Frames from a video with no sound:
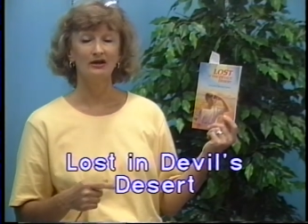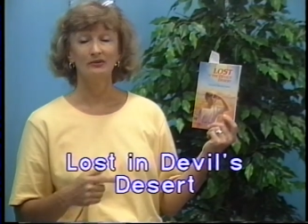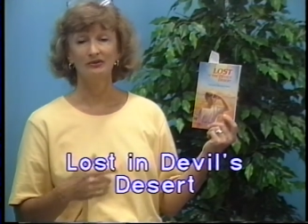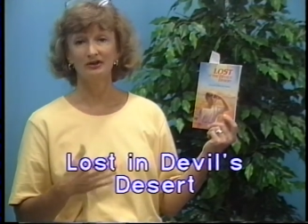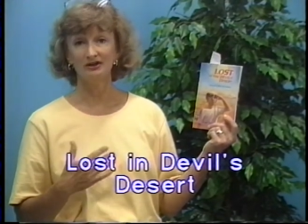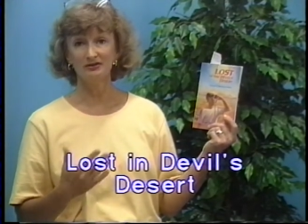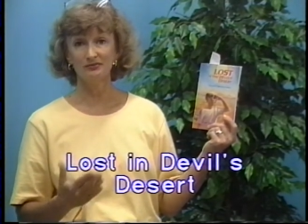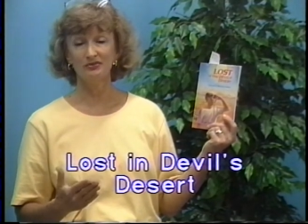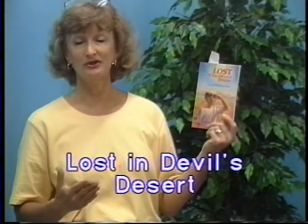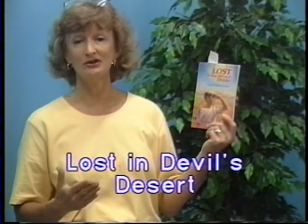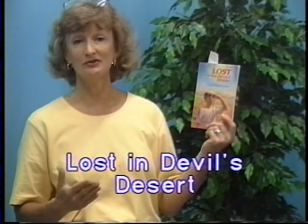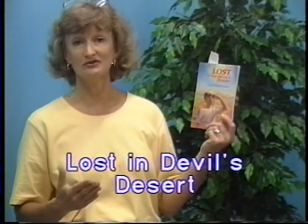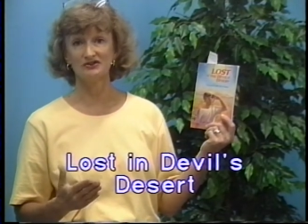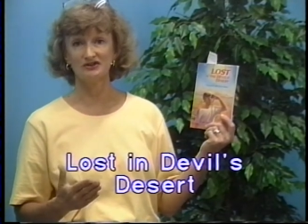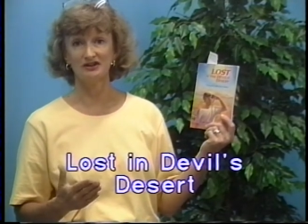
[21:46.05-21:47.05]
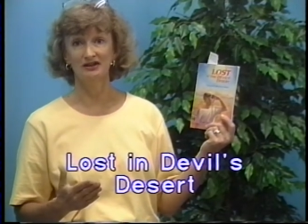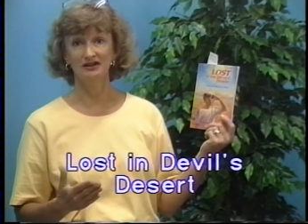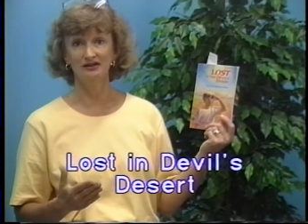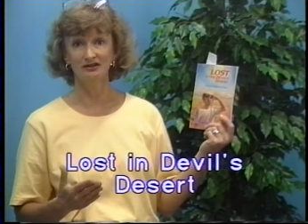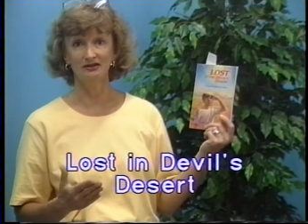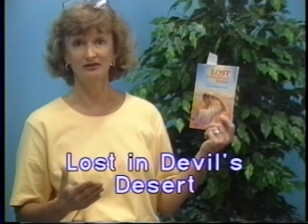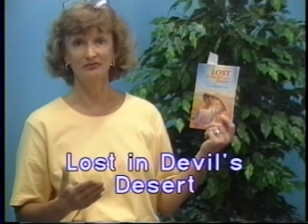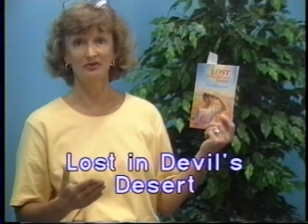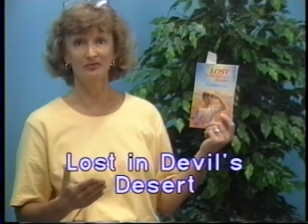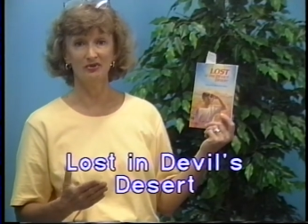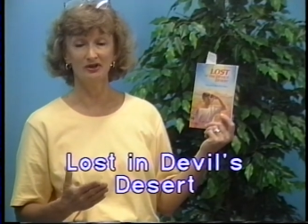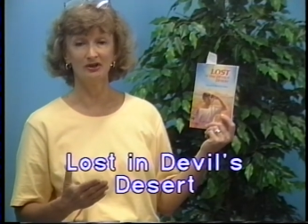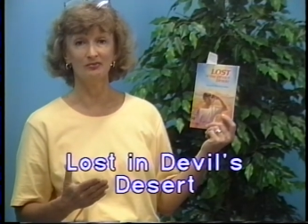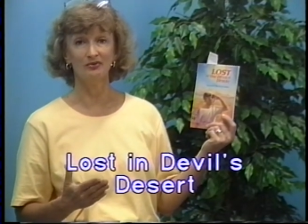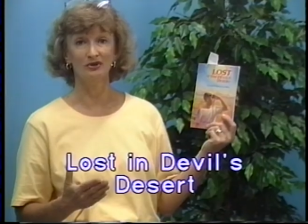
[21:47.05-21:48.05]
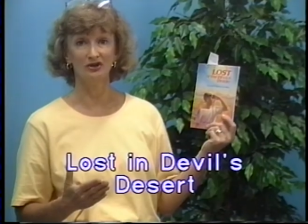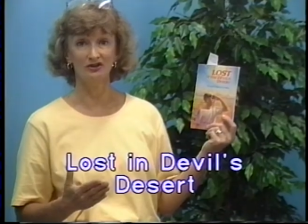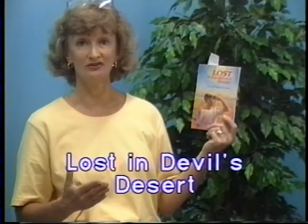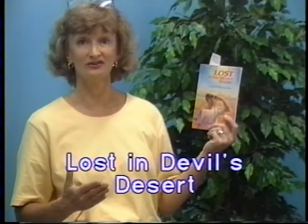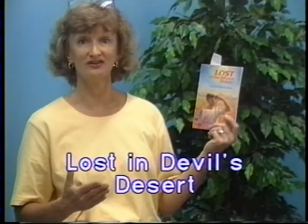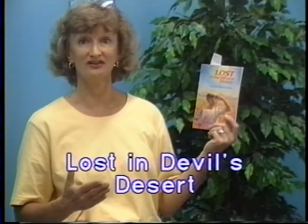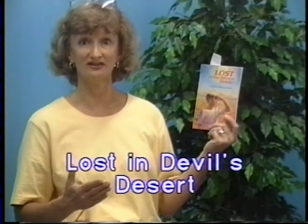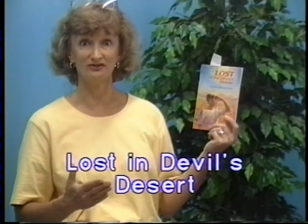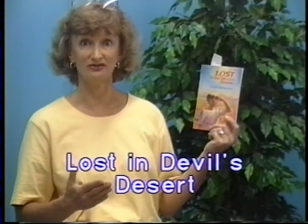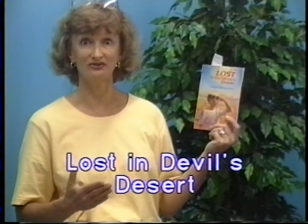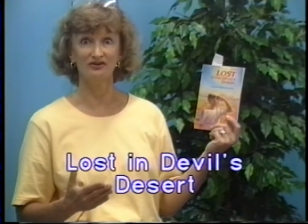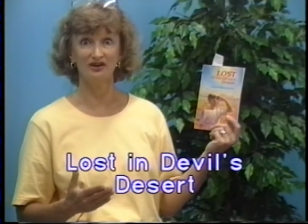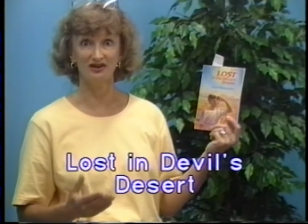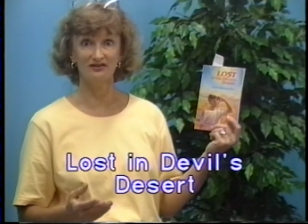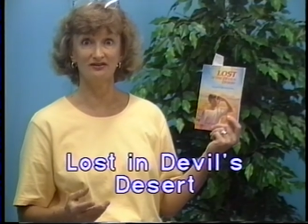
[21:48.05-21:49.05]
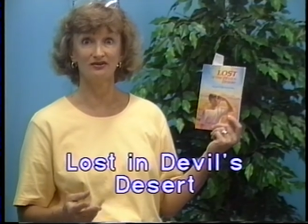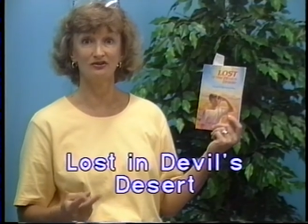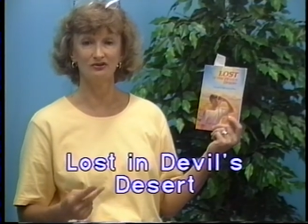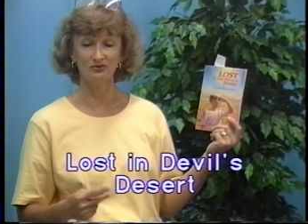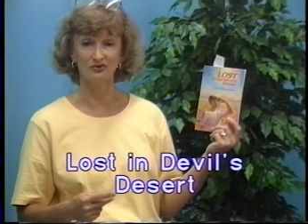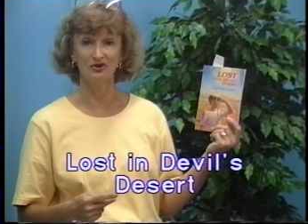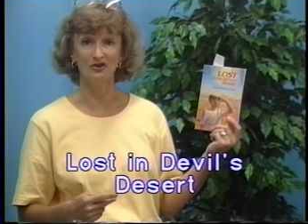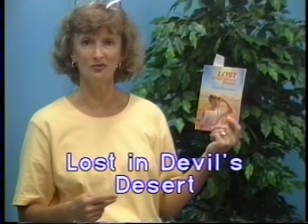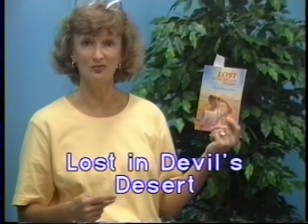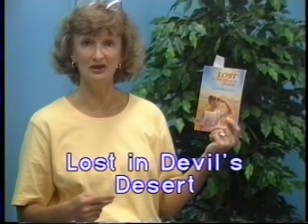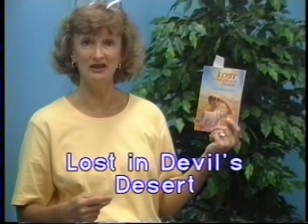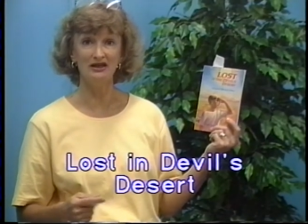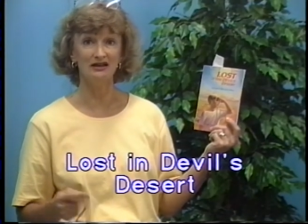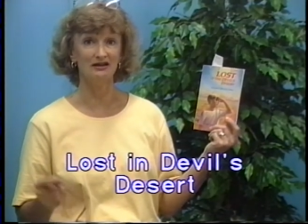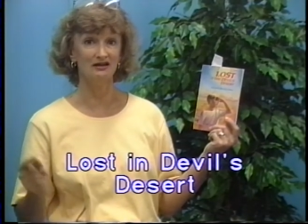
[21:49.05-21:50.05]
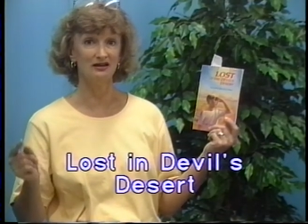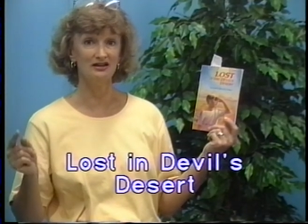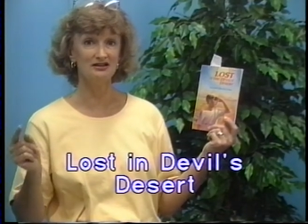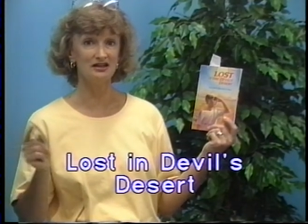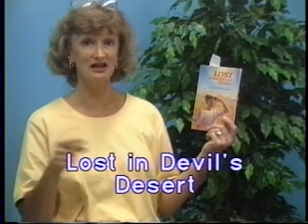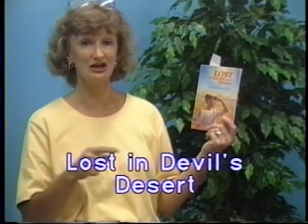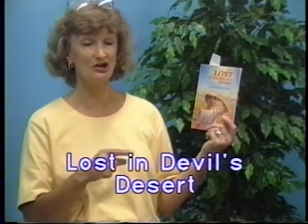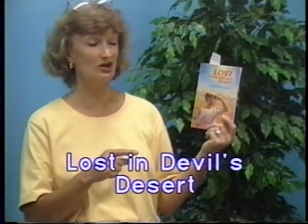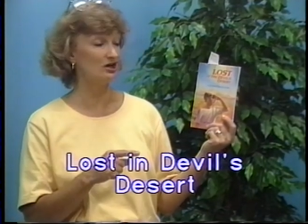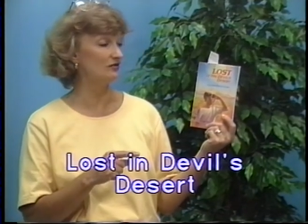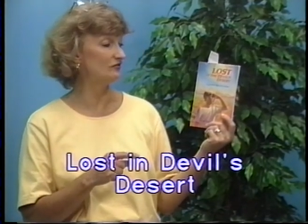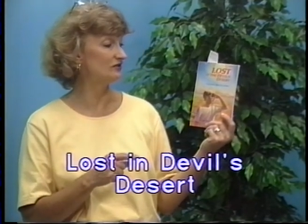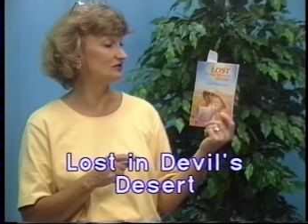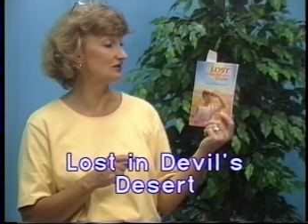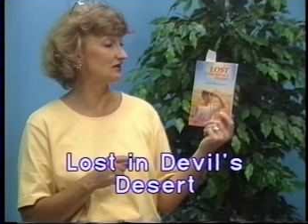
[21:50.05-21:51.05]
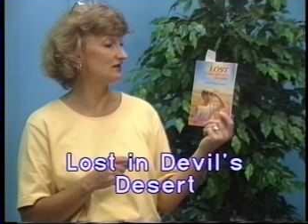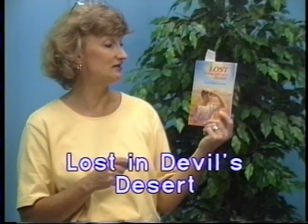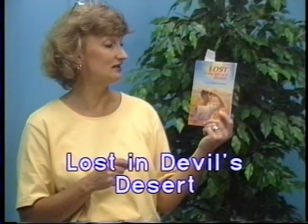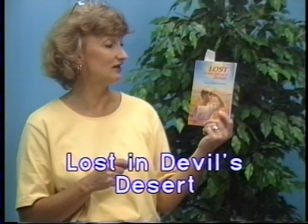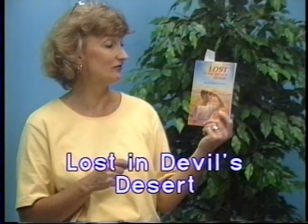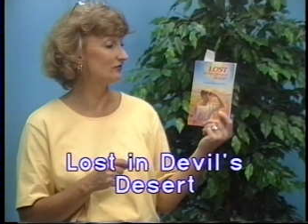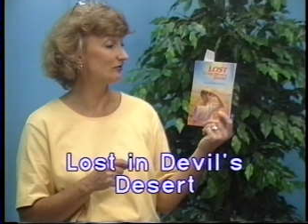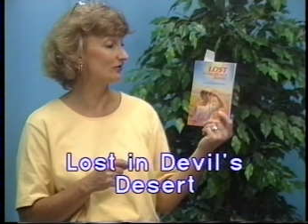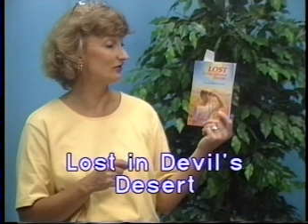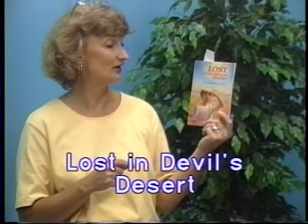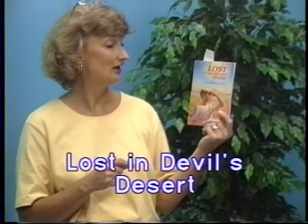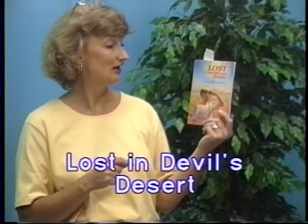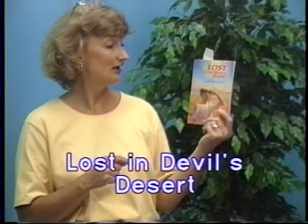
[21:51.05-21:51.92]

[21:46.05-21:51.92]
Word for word: Well, unbeknownst to him, the pickup belongs to the two guys that are doing the beating, and they take off into the desert